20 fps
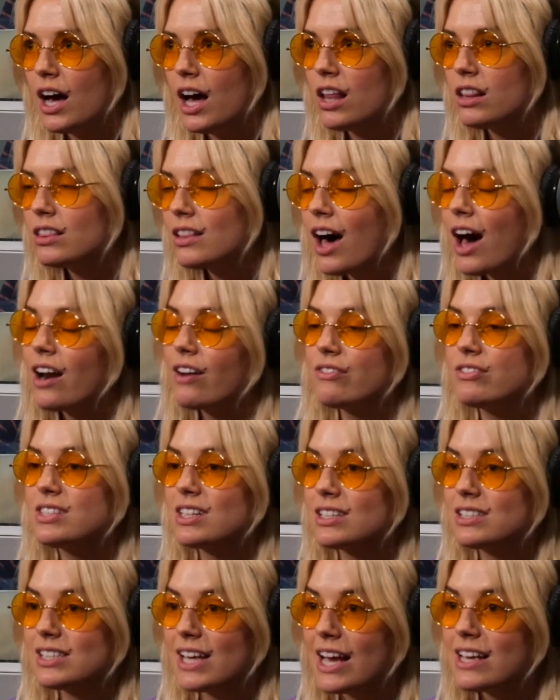a lot of
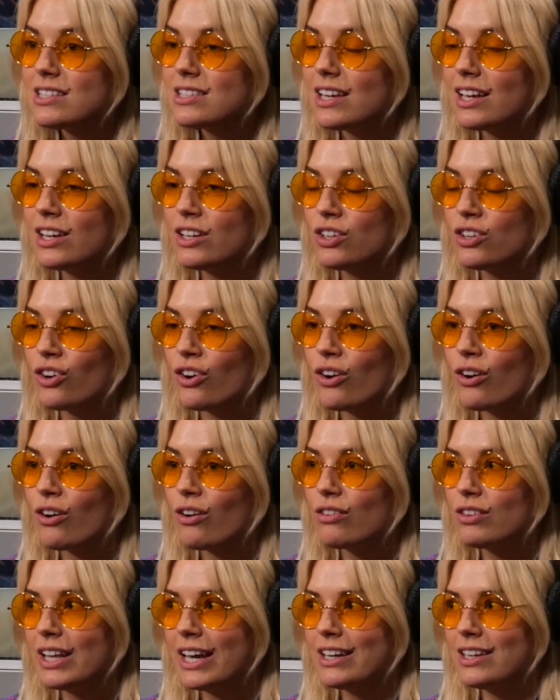success in
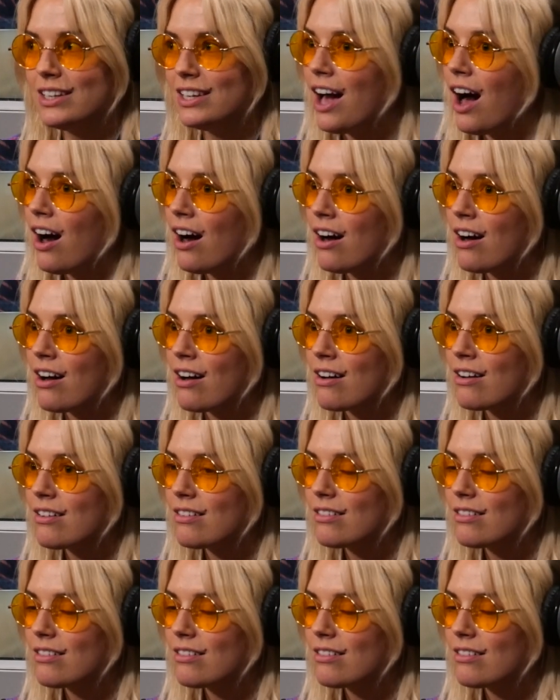your like young